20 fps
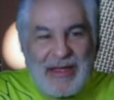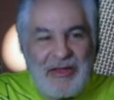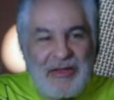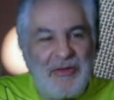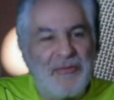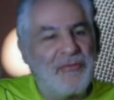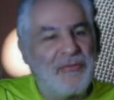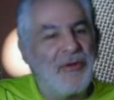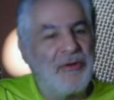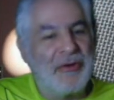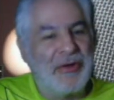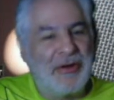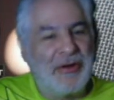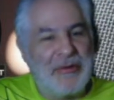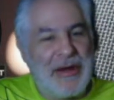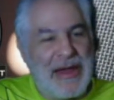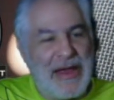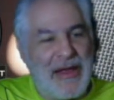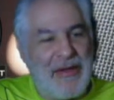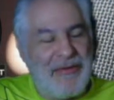you float it
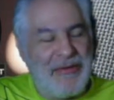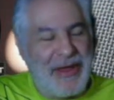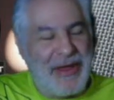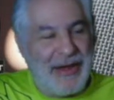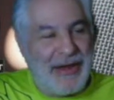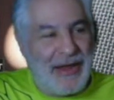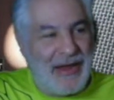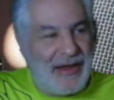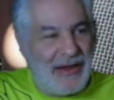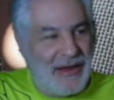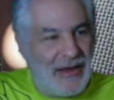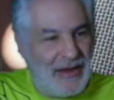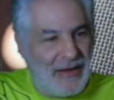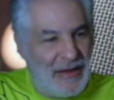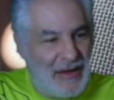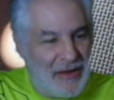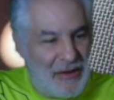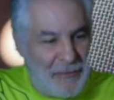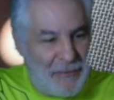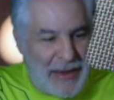around, and then the
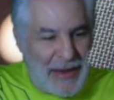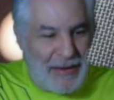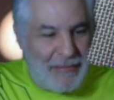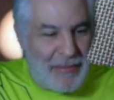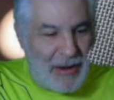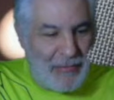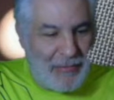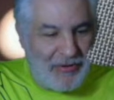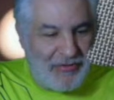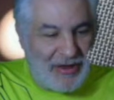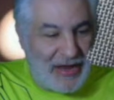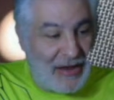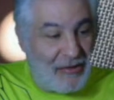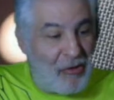other band members like,